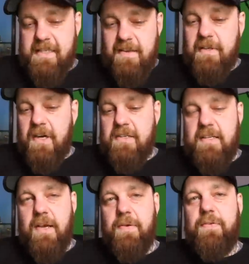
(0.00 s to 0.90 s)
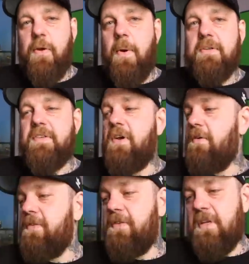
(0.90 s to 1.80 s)
Saving ourselves from
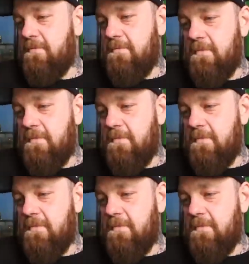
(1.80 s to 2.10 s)
ourselves, it's